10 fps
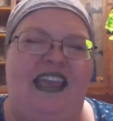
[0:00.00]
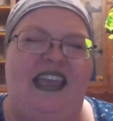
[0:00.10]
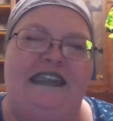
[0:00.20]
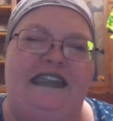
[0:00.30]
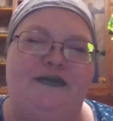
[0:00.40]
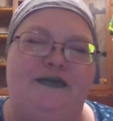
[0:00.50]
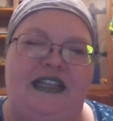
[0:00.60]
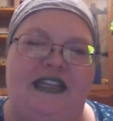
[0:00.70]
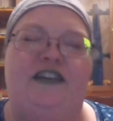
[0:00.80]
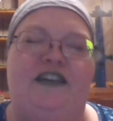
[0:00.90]
yet to
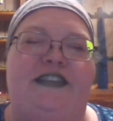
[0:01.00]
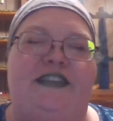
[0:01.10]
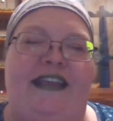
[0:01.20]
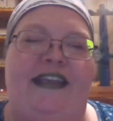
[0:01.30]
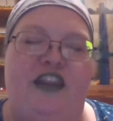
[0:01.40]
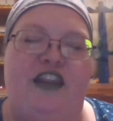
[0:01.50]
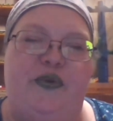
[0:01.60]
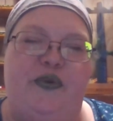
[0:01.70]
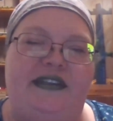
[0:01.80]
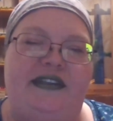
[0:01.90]
really understand the
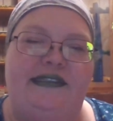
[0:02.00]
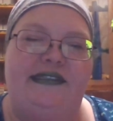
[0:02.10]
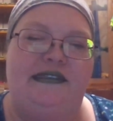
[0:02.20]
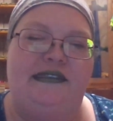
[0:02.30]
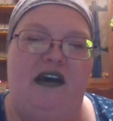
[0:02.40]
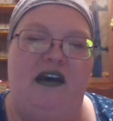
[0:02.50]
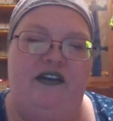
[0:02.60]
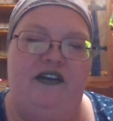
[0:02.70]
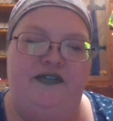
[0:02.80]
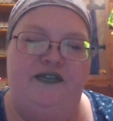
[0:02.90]
nuances
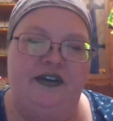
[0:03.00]
of